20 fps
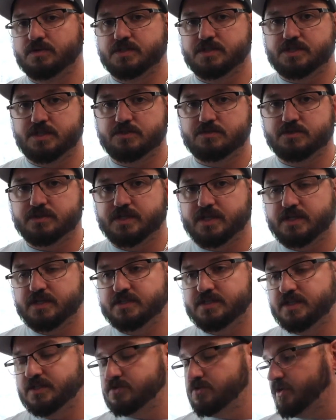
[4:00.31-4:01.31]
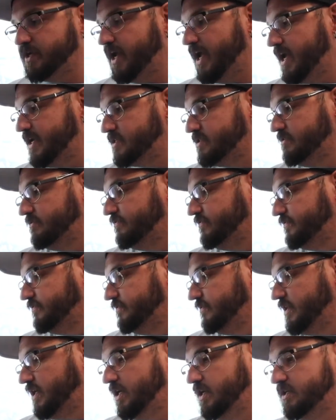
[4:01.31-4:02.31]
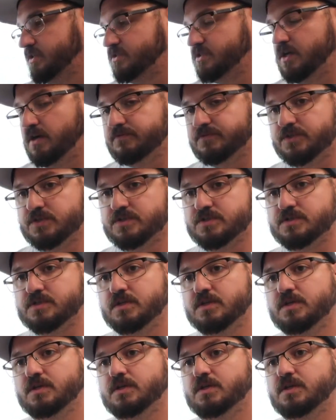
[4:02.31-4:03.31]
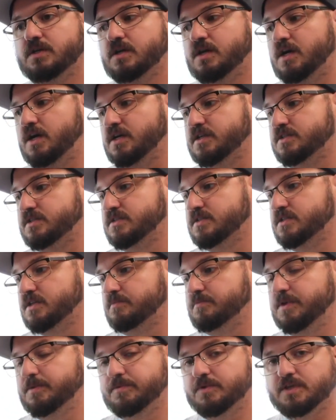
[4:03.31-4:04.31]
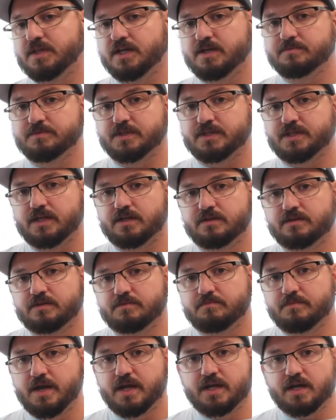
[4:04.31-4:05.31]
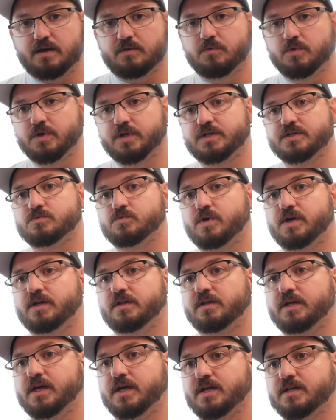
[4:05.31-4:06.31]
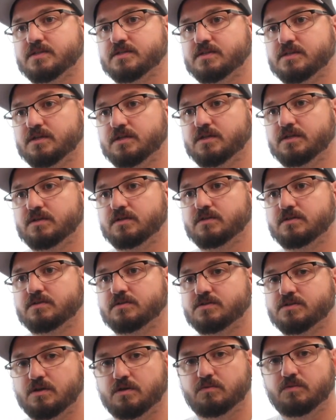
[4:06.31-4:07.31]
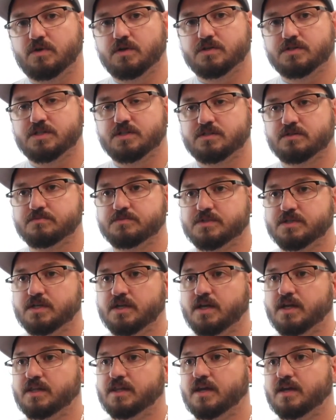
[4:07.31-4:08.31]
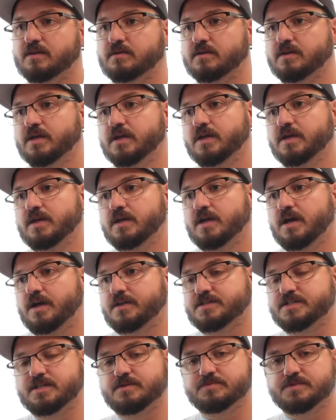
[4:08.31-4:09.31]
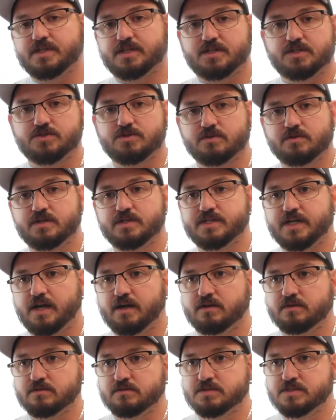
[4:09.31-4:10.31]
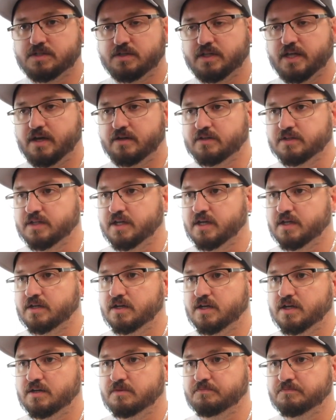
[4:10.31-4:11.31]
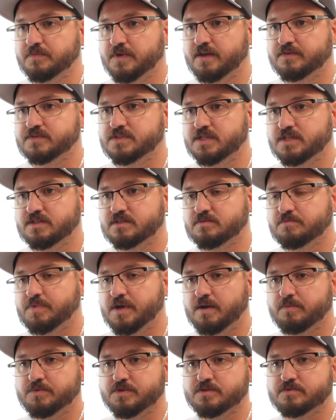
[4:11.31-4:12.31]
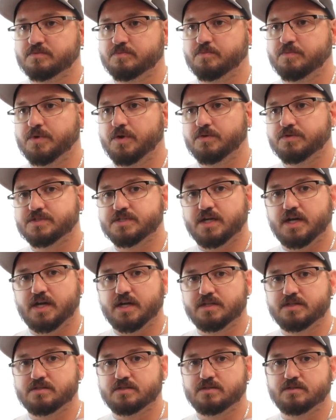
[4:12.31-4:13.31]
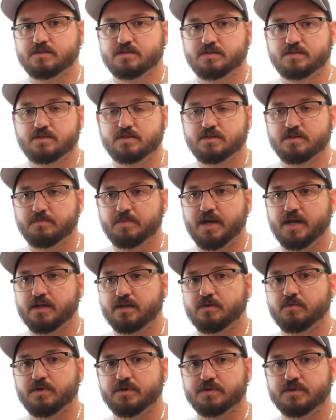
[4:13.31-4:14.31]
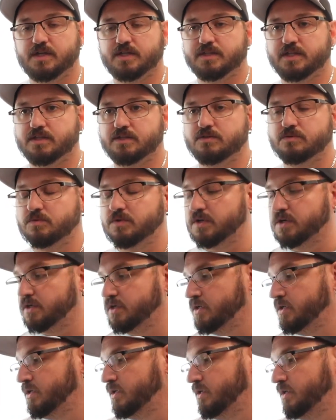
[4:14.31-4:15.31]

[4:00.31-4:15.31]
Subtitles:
of citric acid softeners. Some people claim that they may not work as well as the saltwater systems, and that it seems like the jury's still out on that. I've seen some papers, both sides, debating whether or not they do work,